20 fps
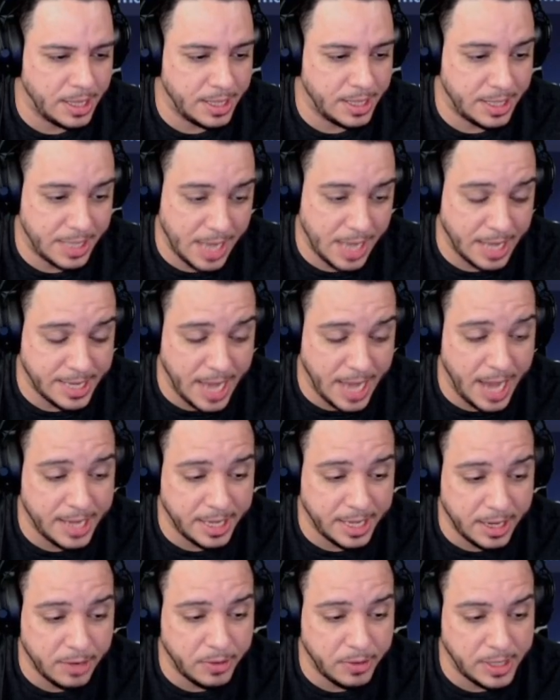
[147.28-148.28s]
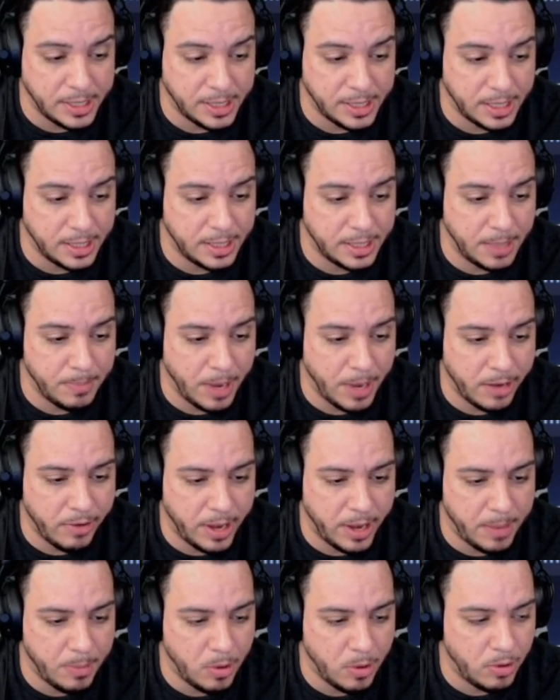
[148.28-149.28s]
attack increases in
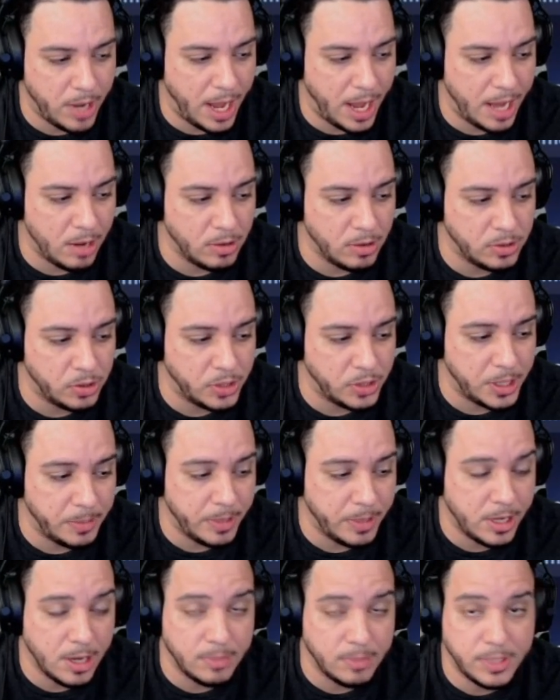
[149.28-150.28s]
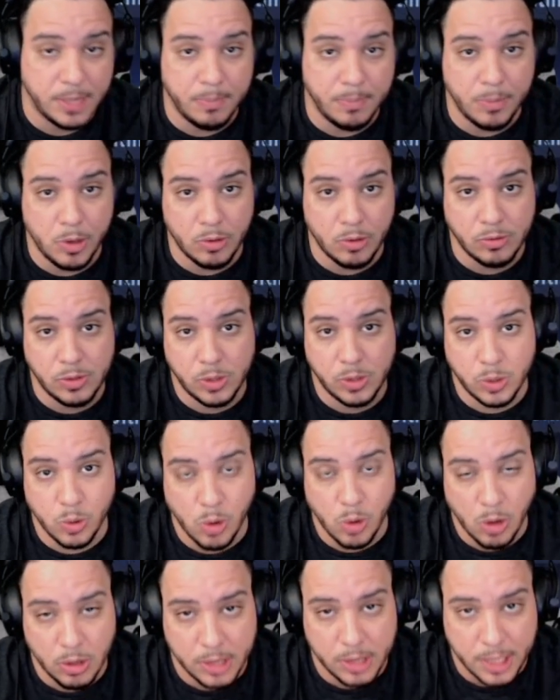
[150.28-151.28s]
binary mode, and also she becomes immune
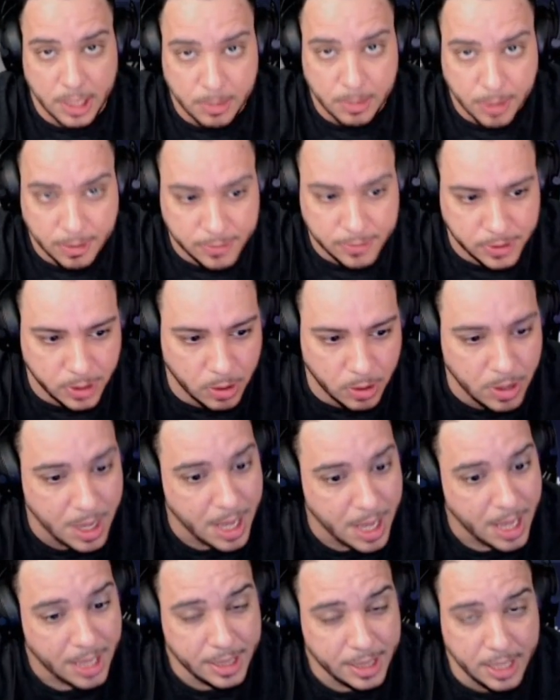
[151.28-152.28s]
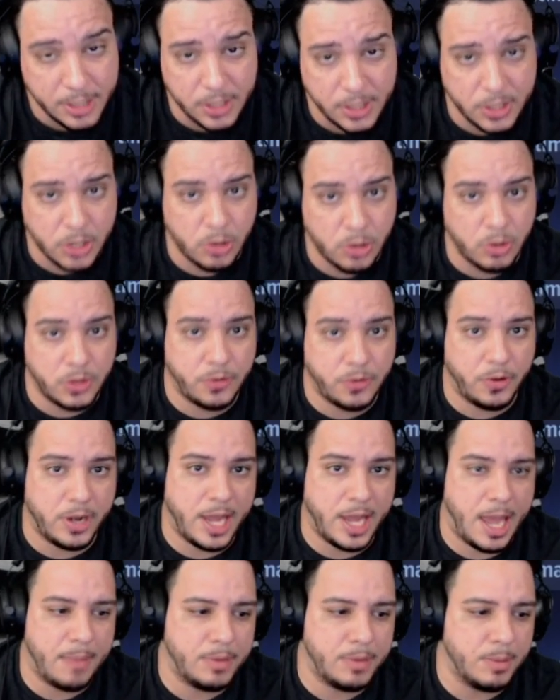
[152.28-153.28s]
to all debuffs. So this is huge for
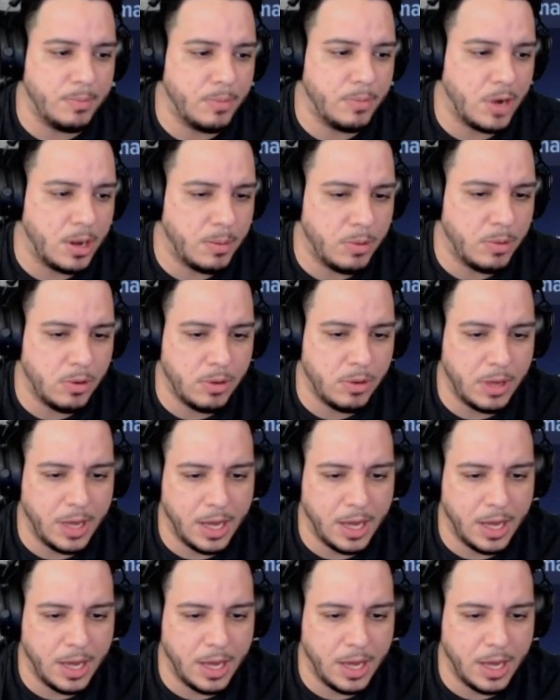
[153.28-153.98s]
Captain Marvel.